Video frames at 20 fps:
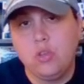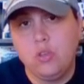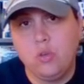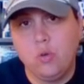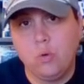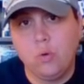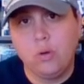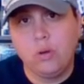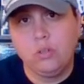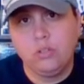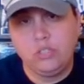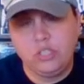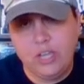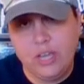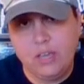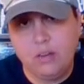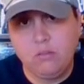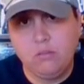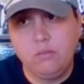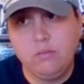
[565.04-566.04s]
your
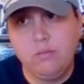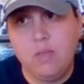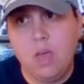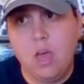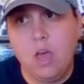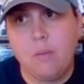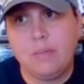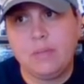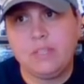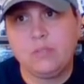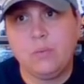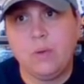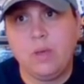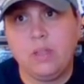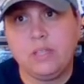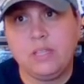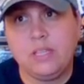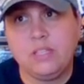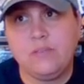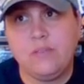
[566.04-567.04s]
channel, um, as
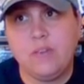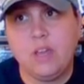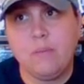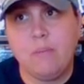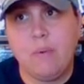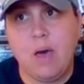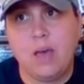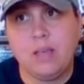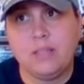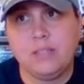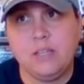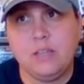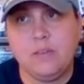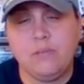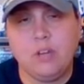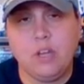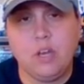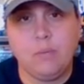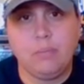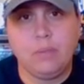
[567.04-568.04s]
well as he's very positive
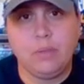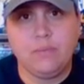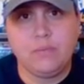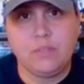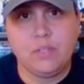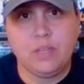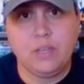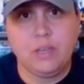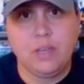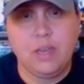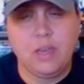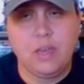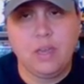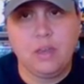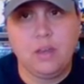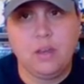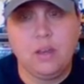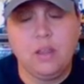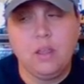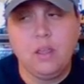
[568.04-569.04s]
and uplifting
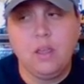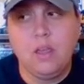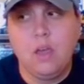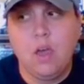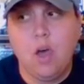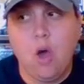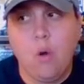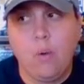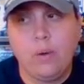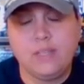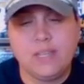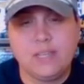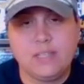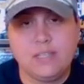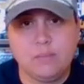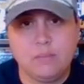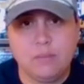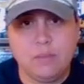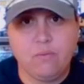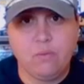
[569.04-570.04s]
and always has
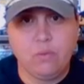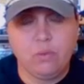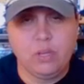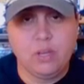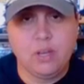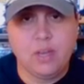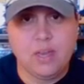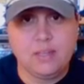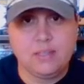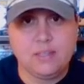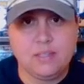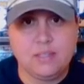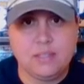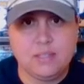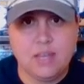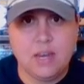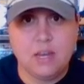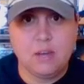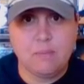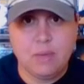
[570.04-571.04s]
something really nice to
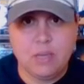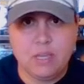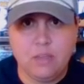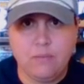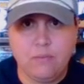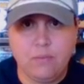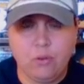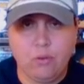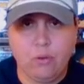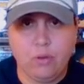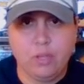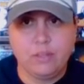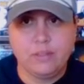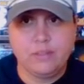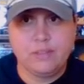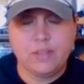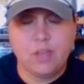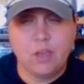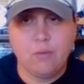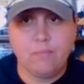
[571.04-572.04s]
say to make you feel
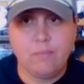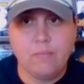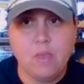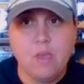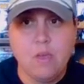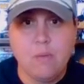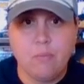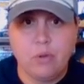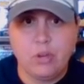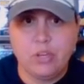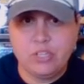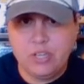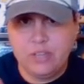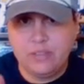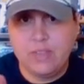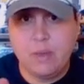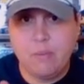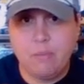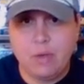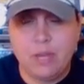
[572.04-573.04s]
good. So
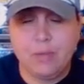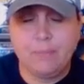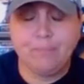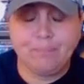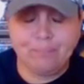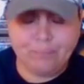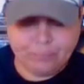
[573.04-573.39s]
appreciate that, buddy.